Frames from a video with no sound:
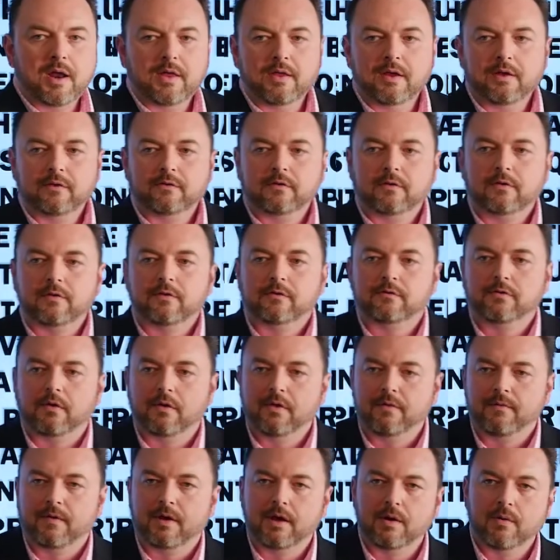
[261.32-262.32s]
I need to control
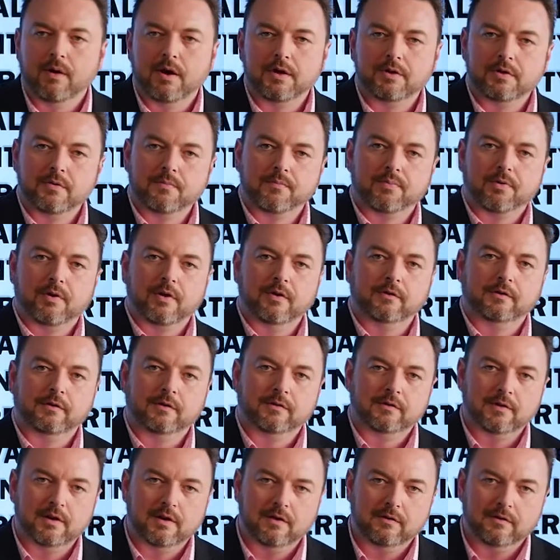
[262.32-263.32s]
the valuation
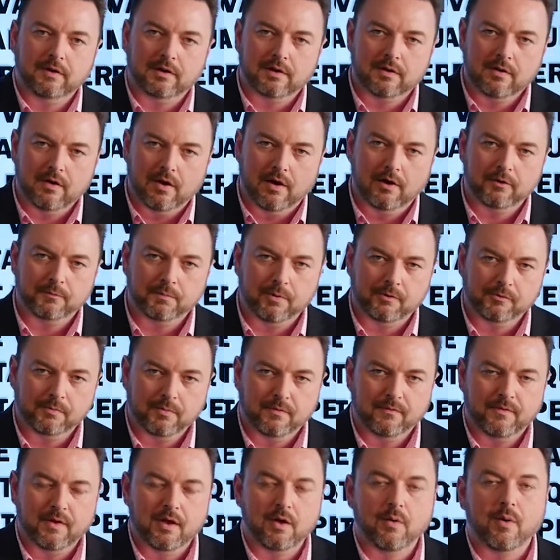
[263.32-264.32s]
process. I need to get the highest
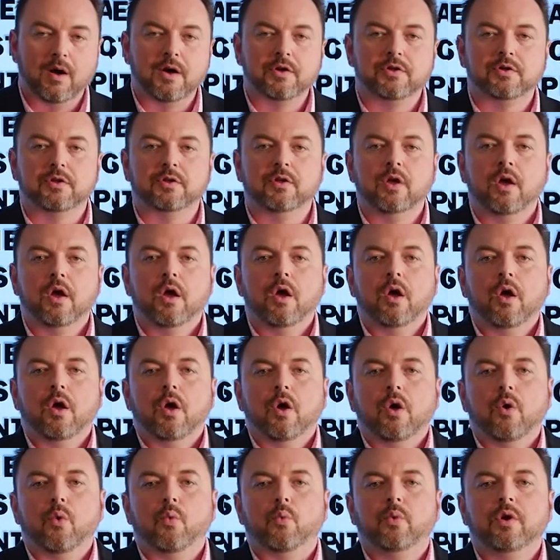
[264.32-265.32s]
possible valuation.
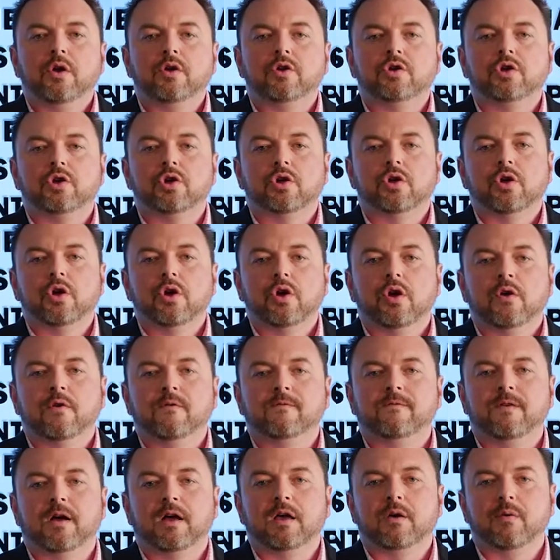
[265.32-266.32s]
Which
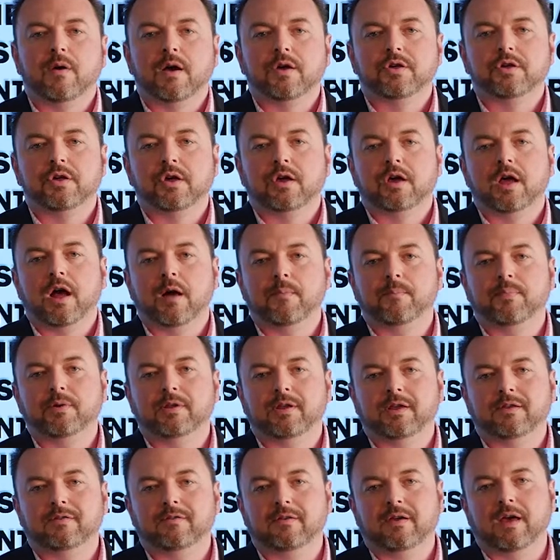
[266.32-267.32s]
valuation
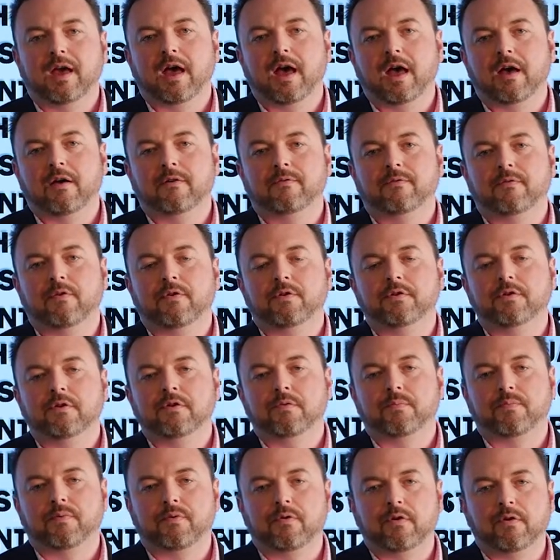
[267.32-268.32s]
company do you have on your
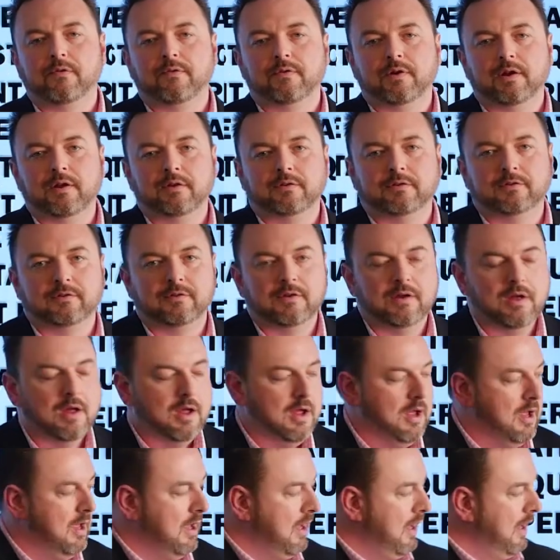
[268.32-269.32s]
approved list?
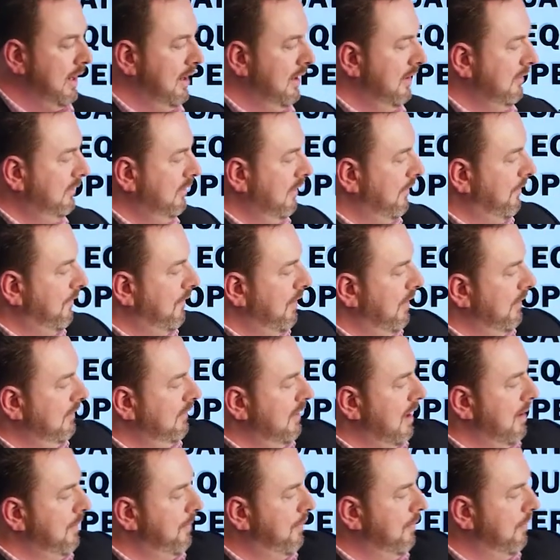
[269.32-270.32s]
And let's say, for
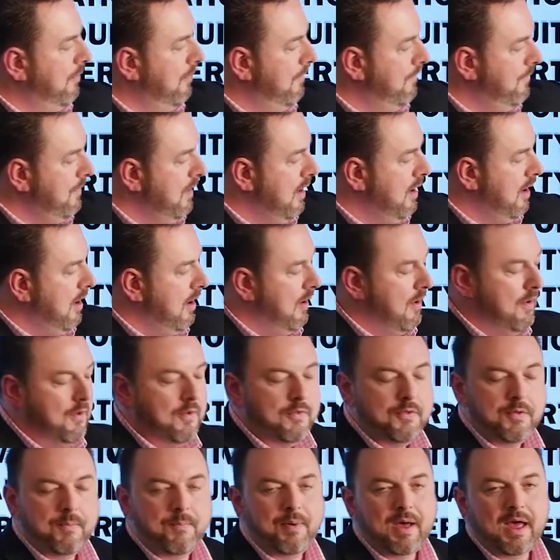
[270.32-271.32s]
example,
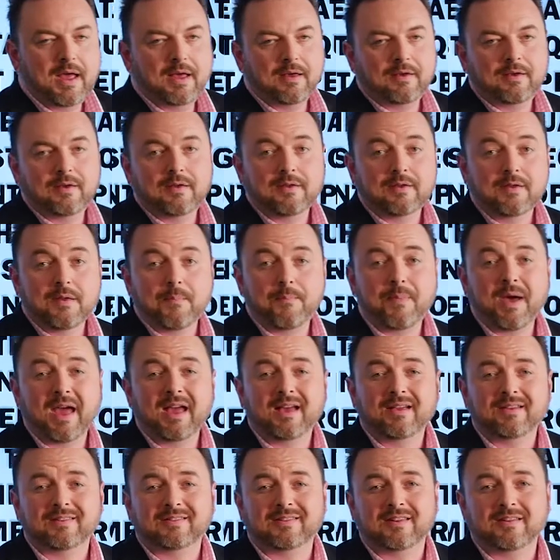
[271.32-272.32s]
the
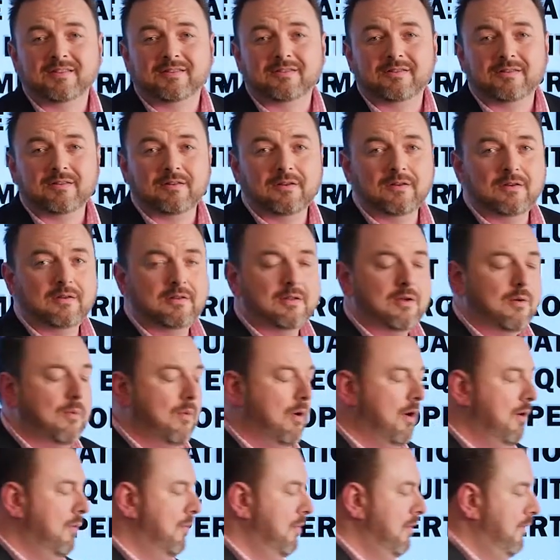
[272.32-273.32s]
banker says to you, you know
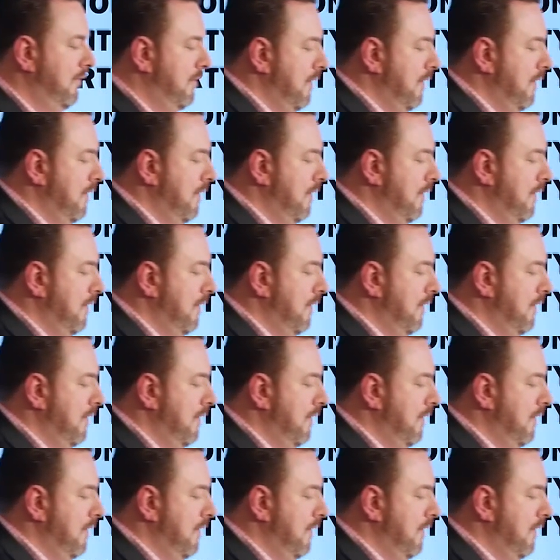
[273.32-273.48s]
what, we've